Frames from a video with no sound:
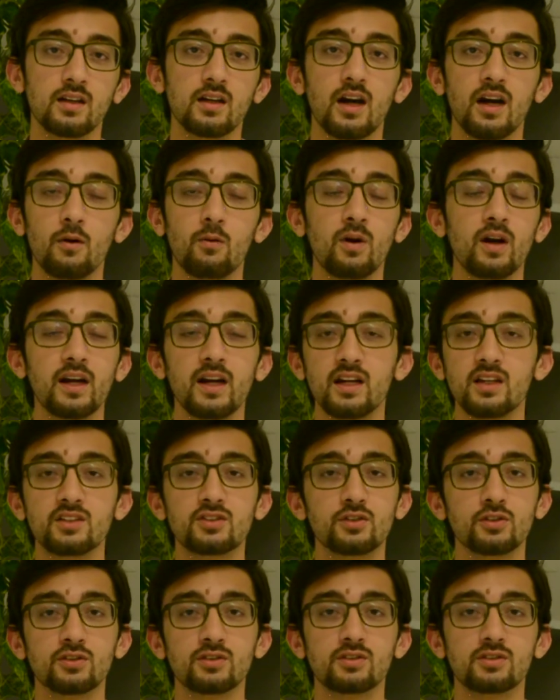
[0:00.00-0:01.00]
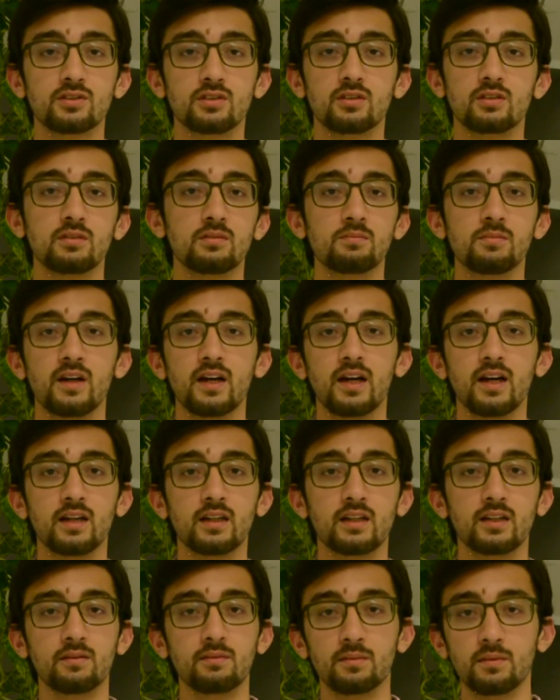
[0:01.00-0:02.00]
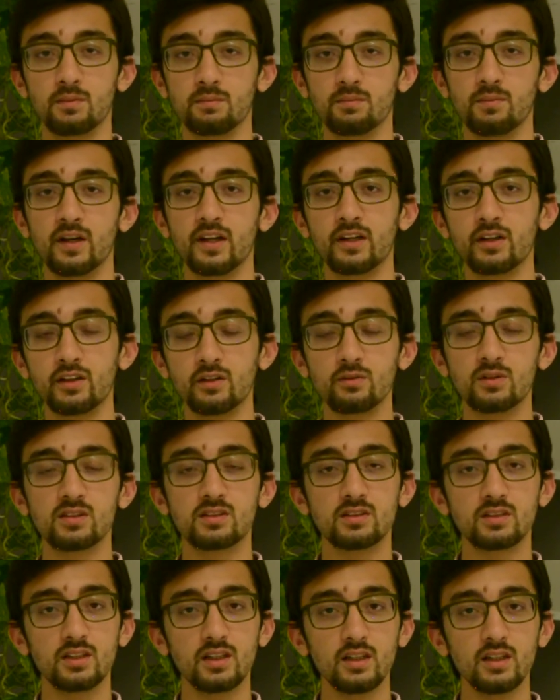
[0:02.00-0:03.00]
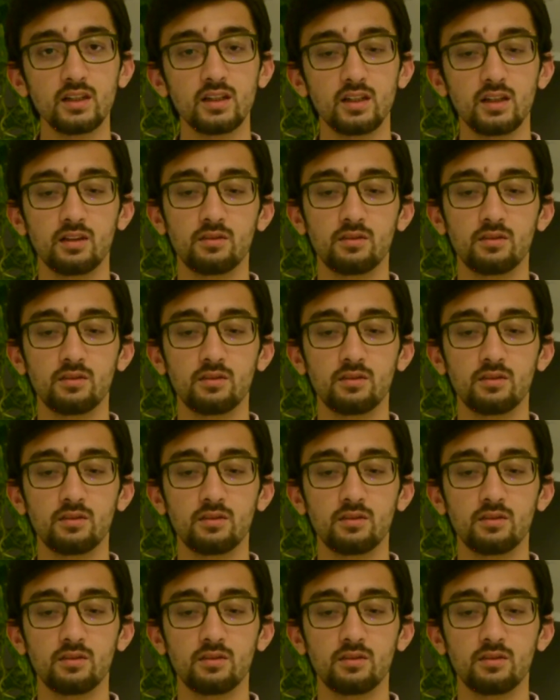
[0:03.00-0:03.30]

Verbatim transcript: Why I chose my, my university?